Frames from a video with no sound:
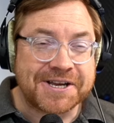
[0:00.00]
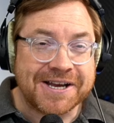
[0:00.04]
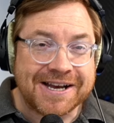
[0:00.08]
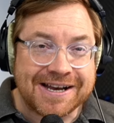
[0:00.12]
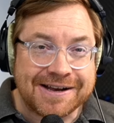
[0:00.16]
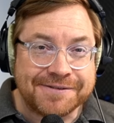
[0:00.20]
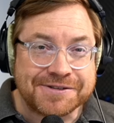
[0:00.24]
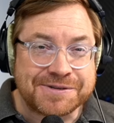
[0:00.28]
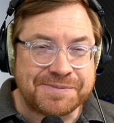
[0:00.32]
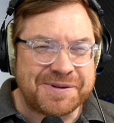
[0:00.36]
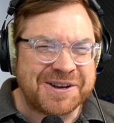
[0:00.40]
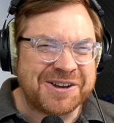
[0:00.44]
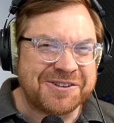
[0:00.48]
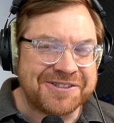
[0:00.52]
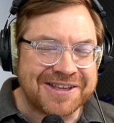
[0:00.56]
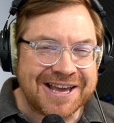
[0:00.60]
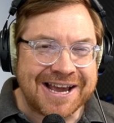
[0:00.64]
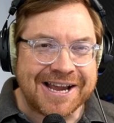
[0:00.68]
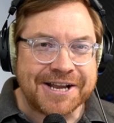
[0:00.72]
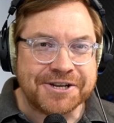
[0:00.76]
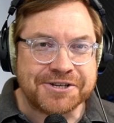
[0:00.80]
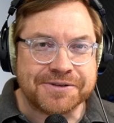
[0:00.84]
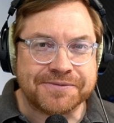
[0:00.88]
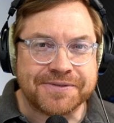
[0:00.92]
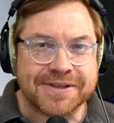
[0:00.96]
curves, depending on the
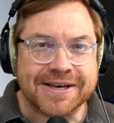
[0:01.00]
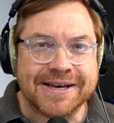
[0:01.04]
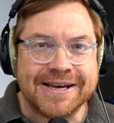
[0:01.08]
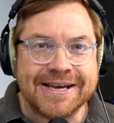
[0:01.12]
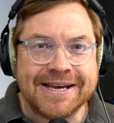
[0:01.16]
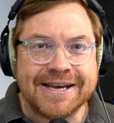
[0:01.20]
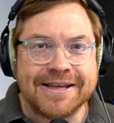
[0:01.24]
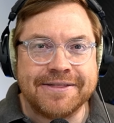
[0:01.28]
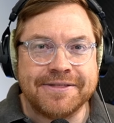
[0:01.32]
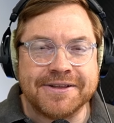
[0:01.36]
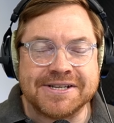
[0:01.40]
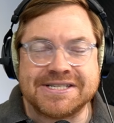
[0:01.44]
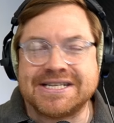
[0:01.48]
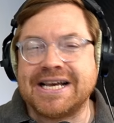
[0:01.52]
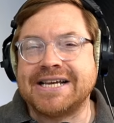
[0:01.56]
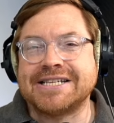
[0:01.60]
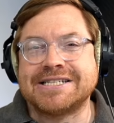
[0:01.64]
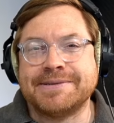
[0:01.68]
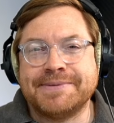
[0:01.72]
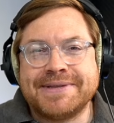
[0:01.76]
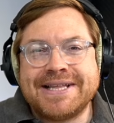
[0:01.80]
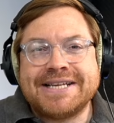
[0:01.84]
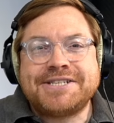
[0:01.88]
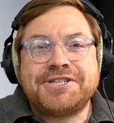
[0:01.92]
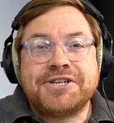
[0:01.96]
age of the
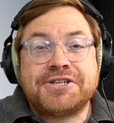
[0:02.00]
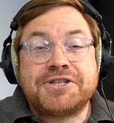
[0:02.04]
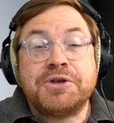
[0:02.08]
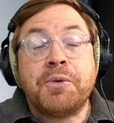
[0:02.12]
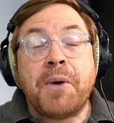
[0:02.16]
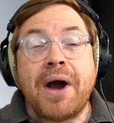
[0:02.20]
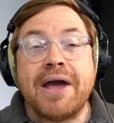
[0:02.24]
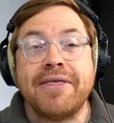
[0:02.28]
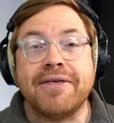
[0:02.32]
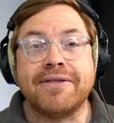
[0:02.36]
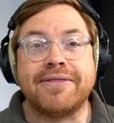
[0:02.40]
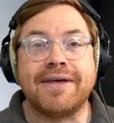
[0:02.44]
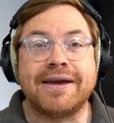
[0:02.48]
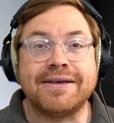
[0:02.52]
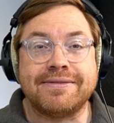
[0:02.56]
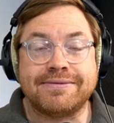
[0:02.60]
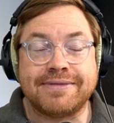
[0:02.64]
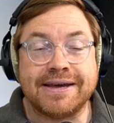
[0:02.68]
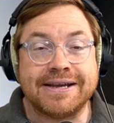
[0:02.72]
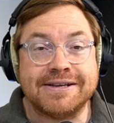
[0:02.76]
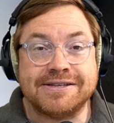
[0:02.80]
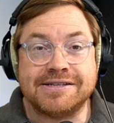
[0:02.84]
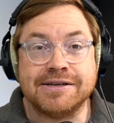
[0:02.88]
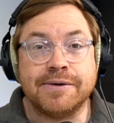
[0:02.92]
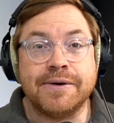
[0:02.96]
Tesla. But that's just the way that
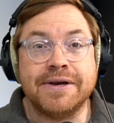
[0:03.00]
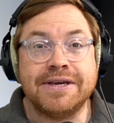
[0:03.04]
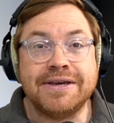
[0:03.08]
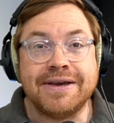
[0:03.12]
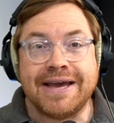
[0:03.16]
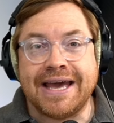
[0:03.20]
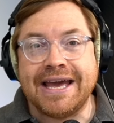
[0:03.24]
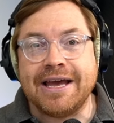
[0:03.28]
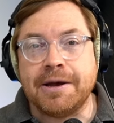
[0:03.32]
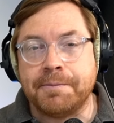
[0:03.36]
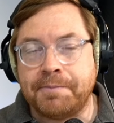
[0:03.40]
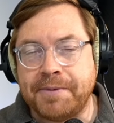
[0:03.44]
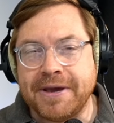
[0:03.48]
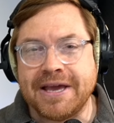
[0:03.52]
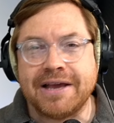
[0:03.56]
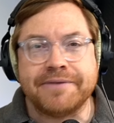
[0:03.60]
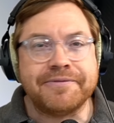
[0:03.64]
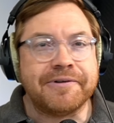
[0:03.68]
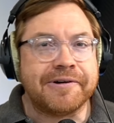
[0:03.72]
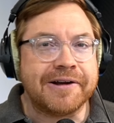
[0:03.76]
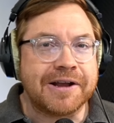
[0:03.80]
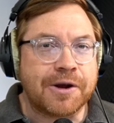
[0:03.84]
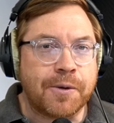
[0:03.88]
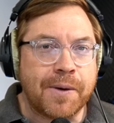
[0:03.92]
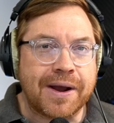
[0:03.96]
they do it. You hit a peak
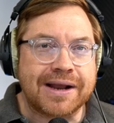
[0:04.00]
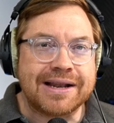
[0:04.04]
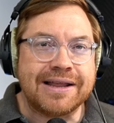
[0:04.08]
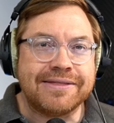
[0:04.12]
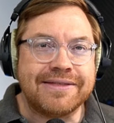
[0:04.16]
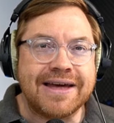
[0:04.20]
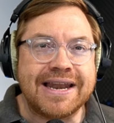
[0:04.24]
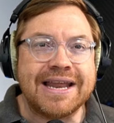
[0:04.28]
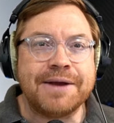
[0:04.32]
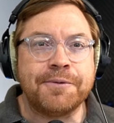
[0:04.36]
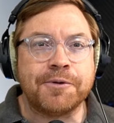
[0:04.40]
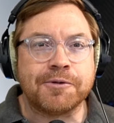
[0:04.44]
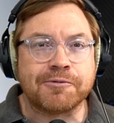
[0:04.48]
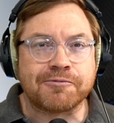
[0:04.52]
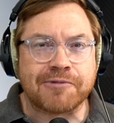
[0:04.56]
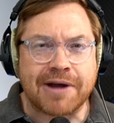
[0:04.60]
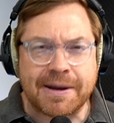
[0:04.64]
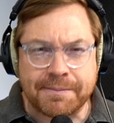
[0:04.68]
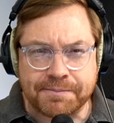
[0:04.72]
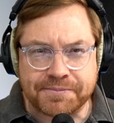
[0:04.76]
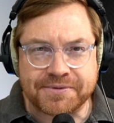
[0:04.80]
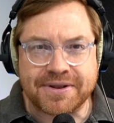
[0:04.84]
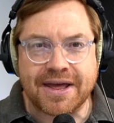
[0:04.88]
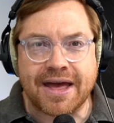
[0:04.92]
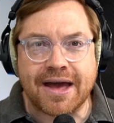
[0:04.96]
very quickly, then it will
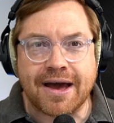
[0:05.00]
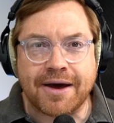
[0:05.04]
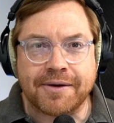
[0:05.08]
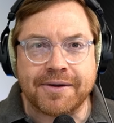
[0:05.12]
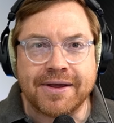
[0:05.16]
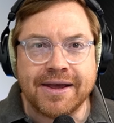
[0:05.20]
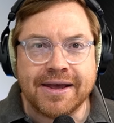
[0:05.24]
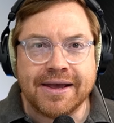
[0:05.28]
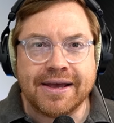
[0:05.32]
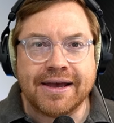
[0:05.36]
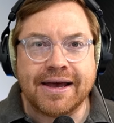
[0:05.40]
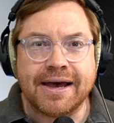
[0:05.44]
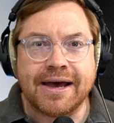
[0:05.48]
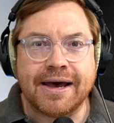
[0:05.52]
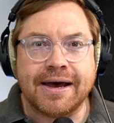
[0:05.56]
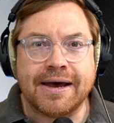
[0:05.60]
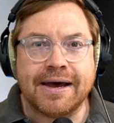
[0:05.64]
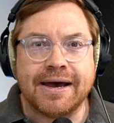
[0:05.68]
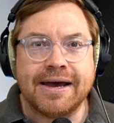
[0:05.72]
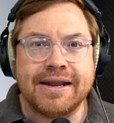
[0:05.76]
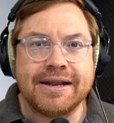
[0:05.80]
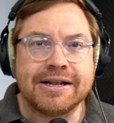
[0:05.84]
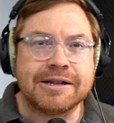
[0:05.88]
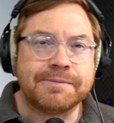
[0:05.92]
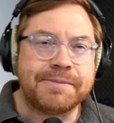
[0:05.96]
ramp down,
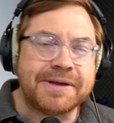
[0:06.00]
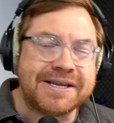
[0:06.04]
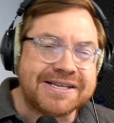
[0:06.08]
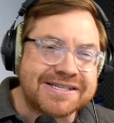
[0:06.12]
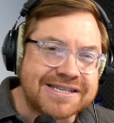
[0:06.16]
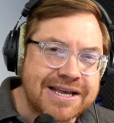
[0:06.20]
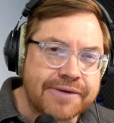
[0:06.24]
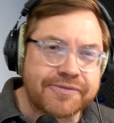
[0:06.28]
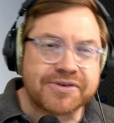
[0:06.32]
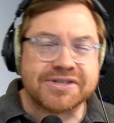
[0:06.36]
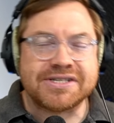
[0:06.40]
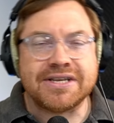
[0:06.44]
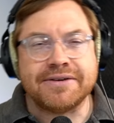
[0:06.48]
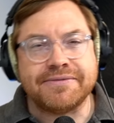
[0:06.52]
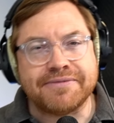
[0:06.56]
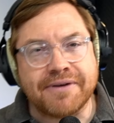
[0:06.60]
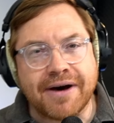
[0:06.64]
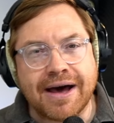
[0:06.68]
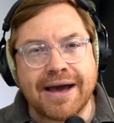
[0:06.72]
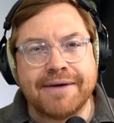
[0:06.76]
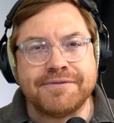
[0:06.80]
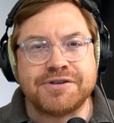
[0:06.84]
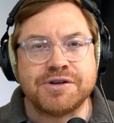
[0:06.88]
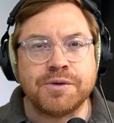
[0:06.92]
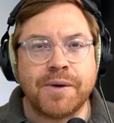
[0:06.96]
and it'll be
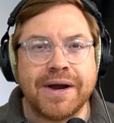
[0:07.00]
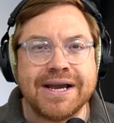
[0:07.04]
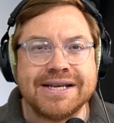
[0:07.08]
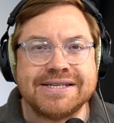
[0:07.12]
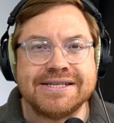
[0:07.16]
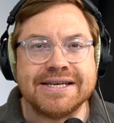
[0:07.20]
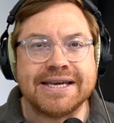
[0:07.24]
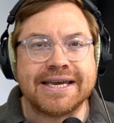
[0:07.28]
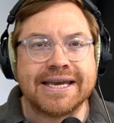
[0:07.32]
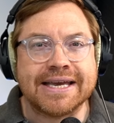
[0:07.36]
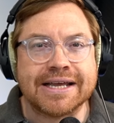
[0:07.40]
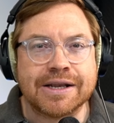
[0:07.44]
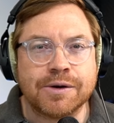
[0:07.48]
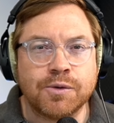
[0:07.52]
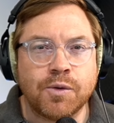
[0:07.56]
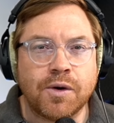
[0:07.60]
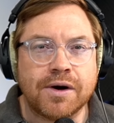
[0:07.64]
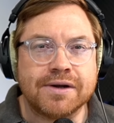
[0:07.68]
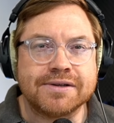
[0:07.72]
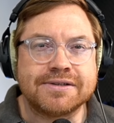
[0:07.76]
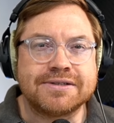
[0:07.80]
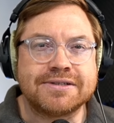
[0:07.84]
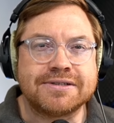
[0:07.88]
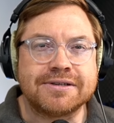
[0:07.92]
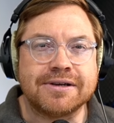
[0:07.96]
75 to 80
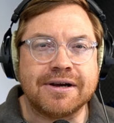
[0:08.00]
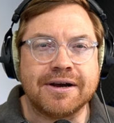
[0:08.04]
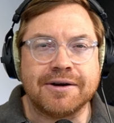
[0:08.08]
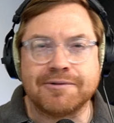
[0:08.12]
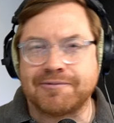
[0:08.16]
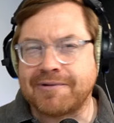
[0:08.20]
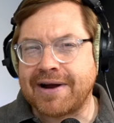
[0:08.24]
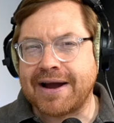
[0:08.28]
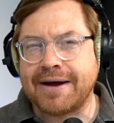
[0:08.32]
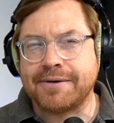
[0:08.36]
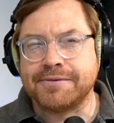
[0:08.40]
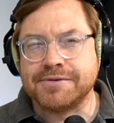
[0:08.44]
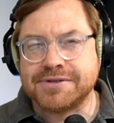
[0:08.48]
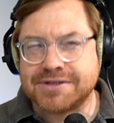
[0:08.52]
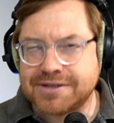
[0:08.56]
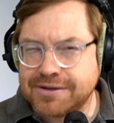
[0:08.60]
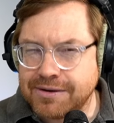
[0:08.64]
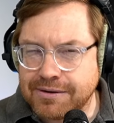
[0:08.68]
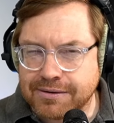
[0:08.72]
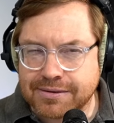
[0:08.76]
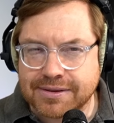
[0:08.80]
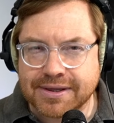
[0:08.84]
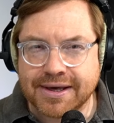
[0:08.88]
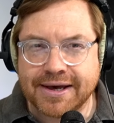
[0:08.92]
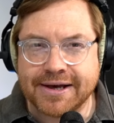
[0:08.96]
kilowatts, around
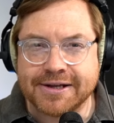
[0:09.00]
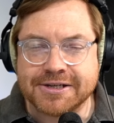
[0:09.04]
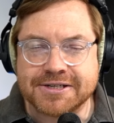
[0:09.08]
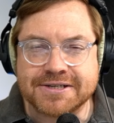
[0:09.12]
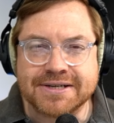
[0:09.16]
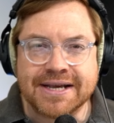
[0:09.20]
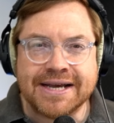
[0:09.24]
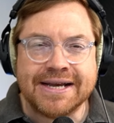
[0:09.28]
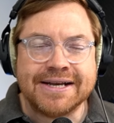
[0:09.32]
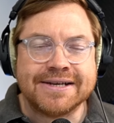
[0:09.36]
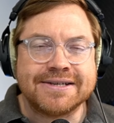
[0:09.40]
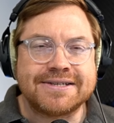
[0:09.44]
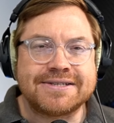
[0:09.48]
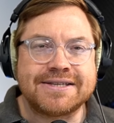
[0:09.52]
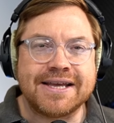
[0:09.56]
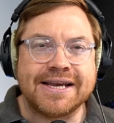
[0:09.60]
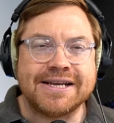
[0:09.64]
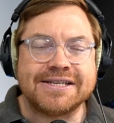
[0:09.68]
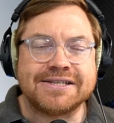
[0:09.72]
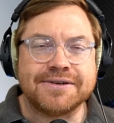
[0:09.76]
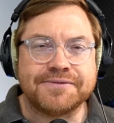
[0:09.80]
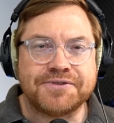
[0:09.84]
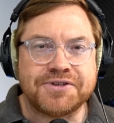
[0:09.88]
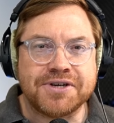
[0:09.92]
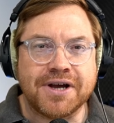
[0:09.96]
two-thirds
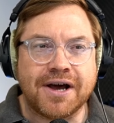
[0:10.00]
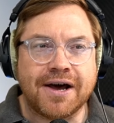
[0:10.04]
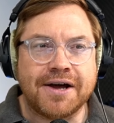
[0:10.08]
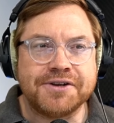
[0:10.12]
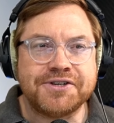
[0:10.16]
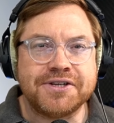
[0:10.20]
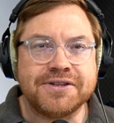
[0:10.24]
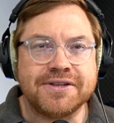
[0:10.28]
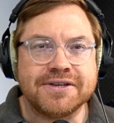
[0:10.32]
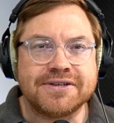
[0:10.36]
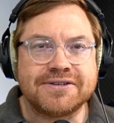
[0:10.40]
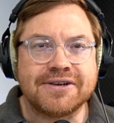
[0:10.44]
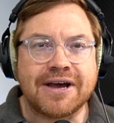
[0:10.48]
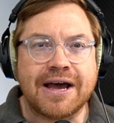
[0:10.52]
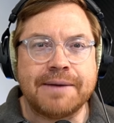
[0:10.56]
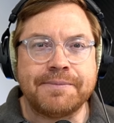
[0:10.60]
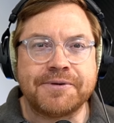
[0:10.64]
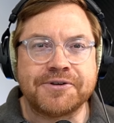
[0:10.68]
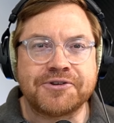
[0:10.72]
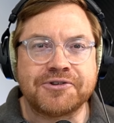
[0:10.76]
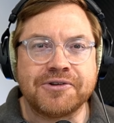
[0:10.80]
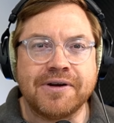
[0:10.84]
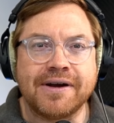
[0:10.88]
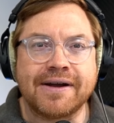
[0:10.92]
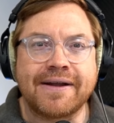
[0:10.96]
state of charge in the
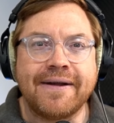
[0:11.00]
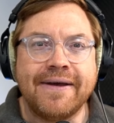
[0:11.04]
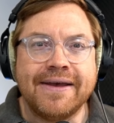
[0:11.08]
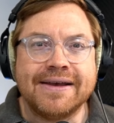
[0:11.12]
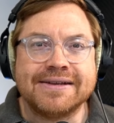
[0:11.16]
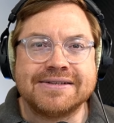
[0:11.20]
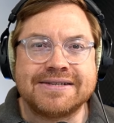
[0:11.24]
Cybertruck.